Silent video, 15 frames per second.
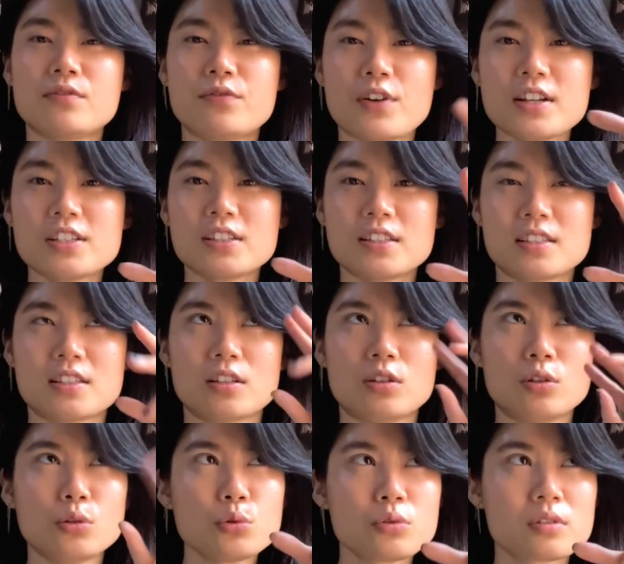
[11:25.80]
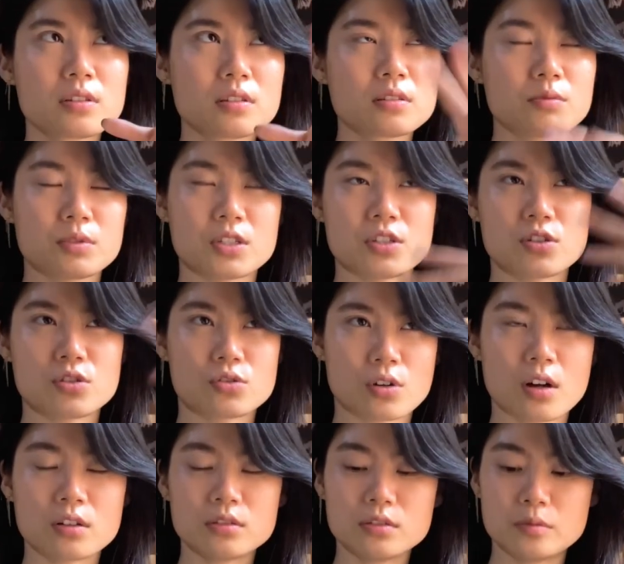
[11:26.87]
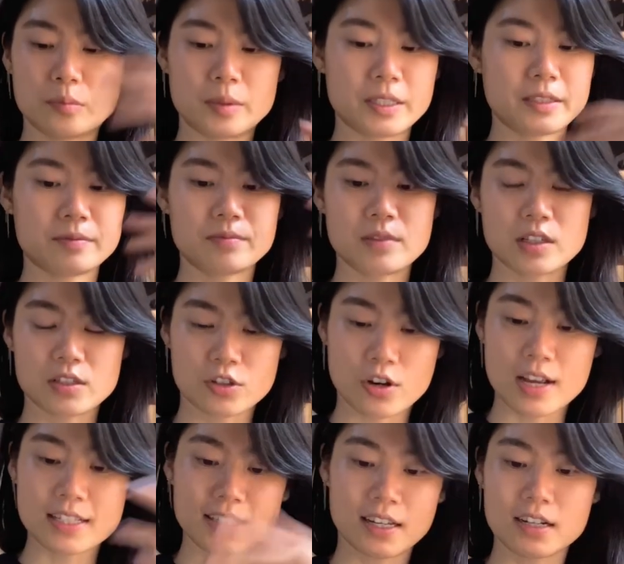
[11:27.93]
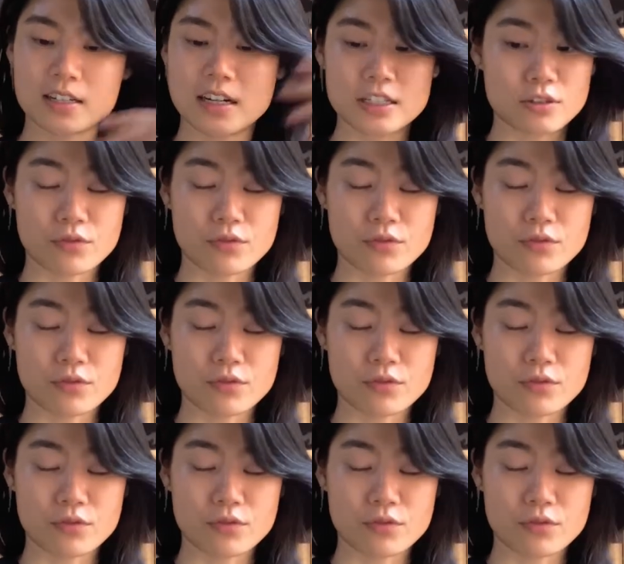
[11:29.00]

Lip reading: French, it's Lutte, which is struggle, but it's translated as